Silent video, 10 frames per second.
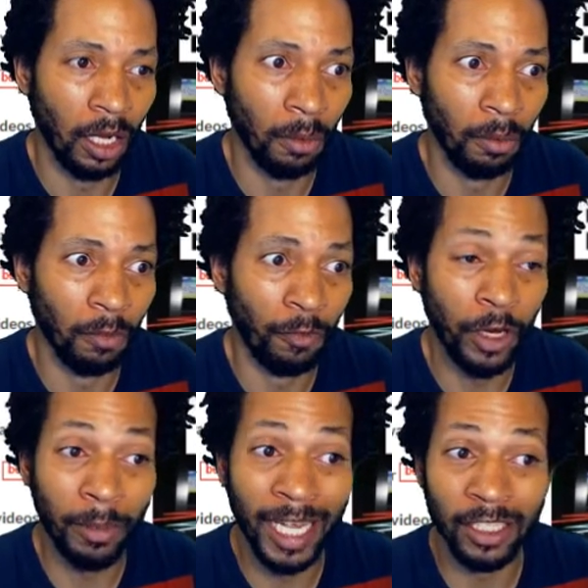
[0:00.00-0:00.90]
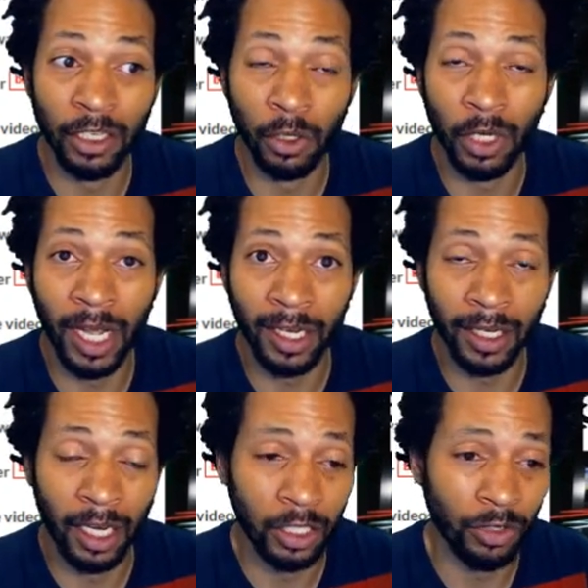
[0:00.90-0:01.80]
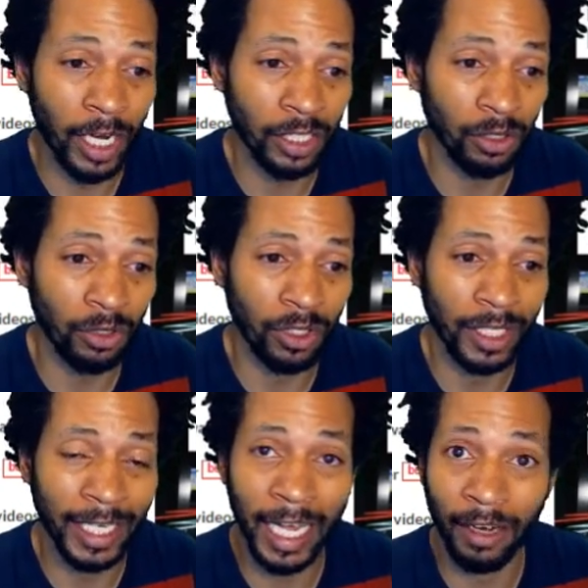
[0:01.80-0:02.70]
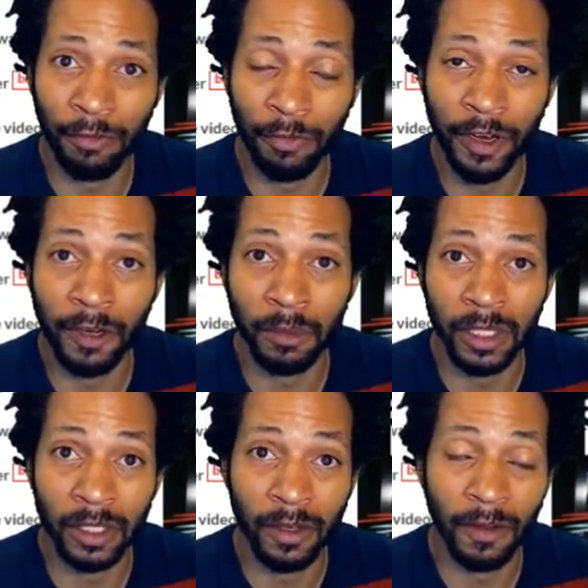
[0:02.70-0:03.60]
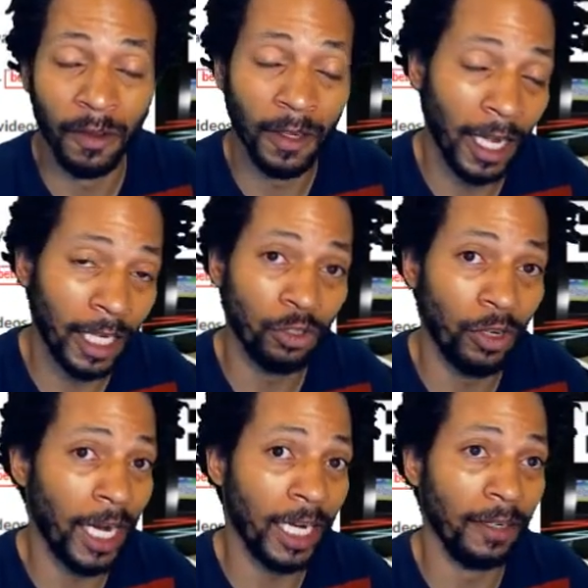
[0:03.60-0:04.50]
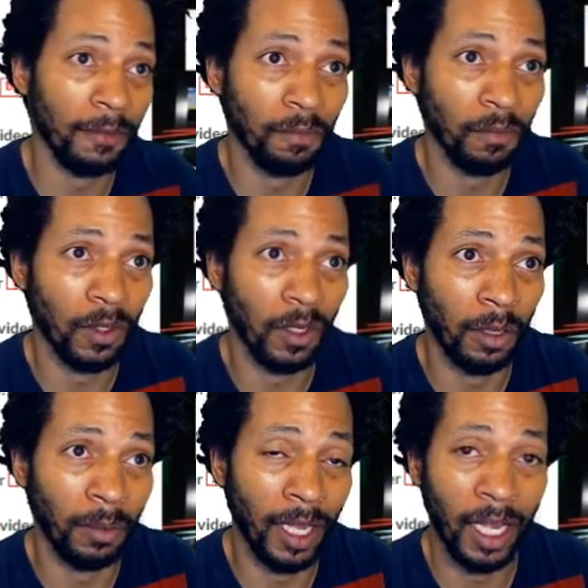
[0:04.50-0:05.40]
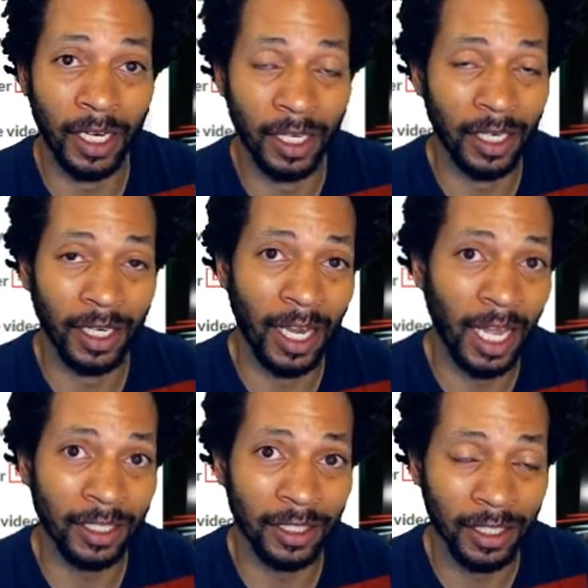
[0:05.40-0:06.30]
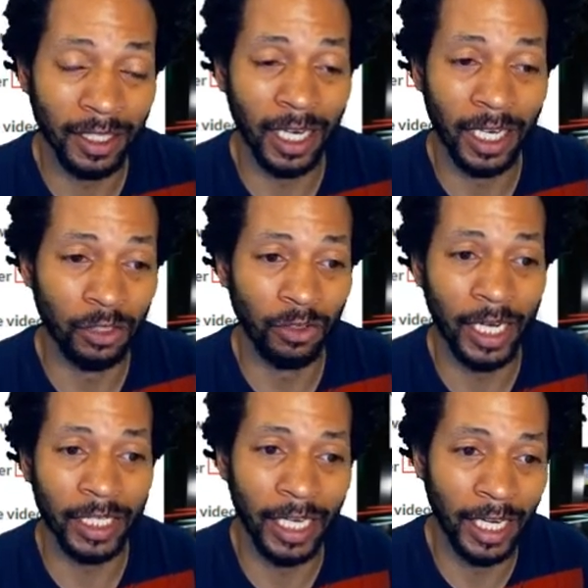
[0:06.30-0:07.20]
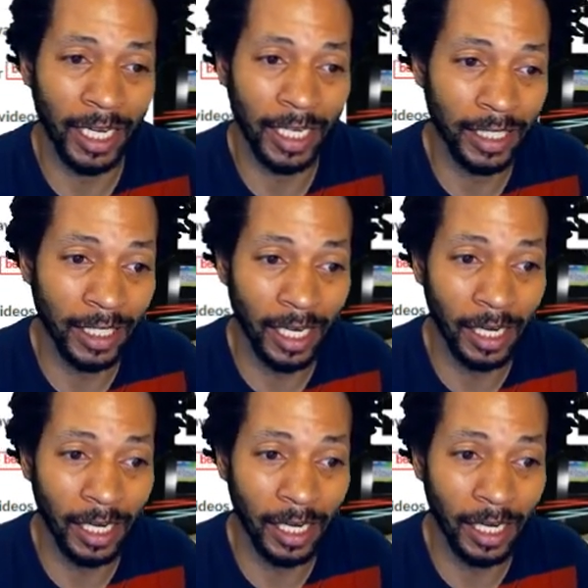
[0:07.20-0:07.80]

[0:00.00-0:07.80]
Freedom has a no-lock contract, so you can get out of Freedom's contract, non-locked contract at any time.